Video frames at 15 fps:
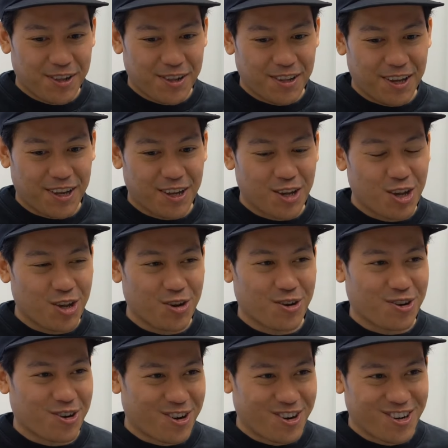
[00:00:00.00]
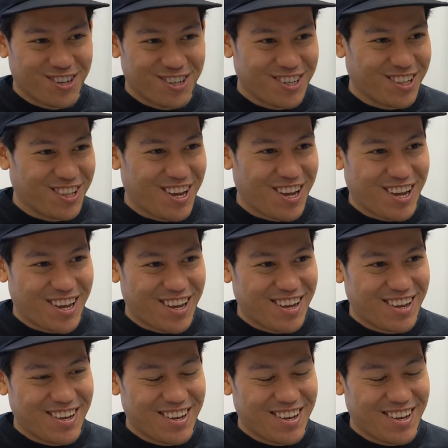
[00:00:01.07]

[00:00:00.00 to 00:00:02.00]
like cure to like